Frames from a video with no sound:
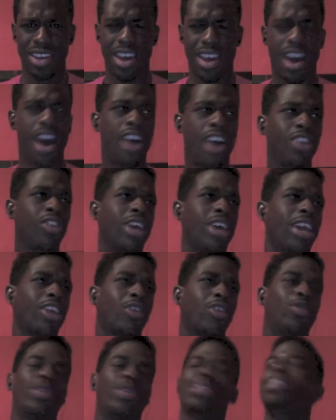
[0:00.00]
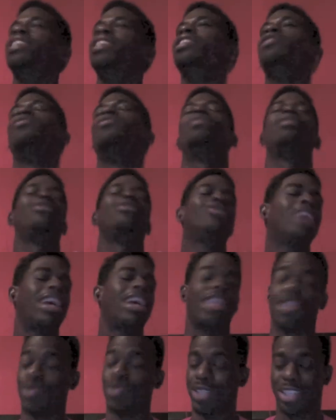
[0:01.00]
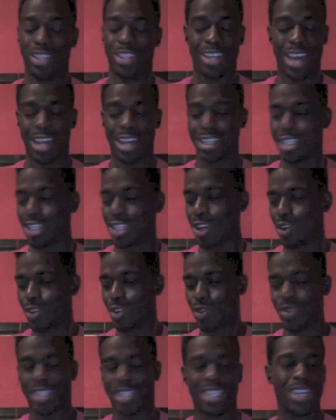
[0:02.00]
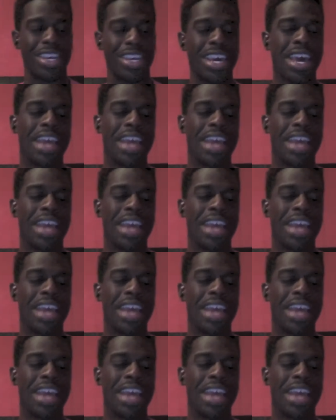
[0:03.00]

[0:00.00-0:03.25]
Oh, you gotta quit. You gotta twist it. You gotta so twist it.